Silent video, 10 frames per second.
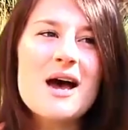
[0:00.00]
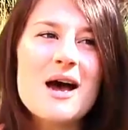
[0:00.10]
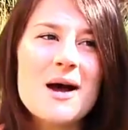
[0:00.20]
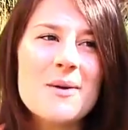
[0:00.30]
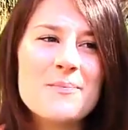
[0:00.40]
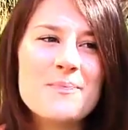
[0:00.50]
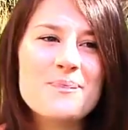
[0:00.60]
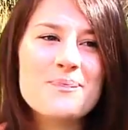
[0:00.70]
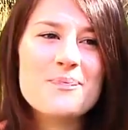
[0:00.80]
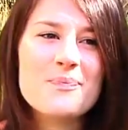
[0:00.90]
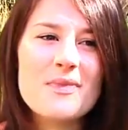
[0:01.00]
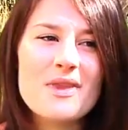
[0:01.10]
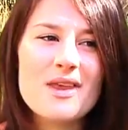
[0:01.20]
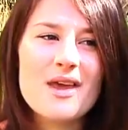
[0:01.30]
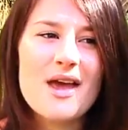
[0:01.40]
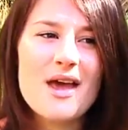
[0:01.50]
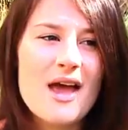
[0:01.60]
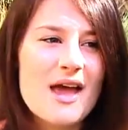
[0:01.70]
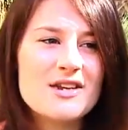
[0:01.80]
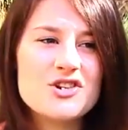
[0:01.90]
And
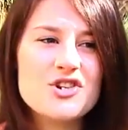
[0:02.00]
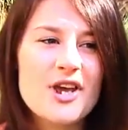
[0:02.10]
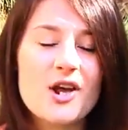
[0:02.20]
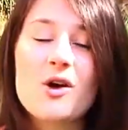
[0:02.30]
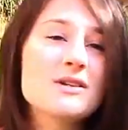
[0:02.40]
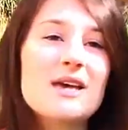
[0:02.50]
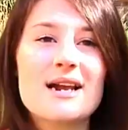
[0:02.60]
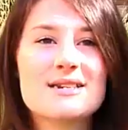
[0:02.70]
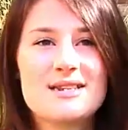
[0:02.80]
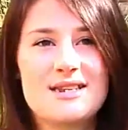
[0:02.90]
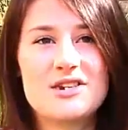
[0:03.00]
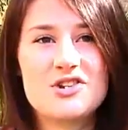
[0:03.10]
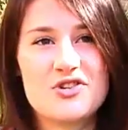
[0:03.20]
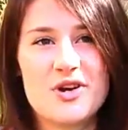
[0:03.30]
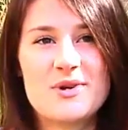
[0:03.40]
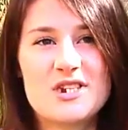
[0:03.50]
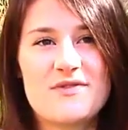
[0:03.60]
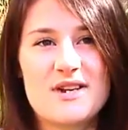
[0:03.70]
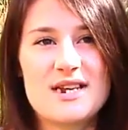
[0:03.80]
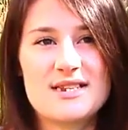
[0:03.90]
you get a contact in the industry, which is
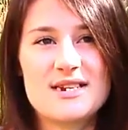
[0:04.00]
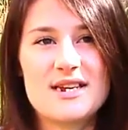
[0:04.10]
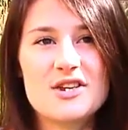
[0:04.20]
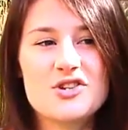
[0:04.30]
fantastic.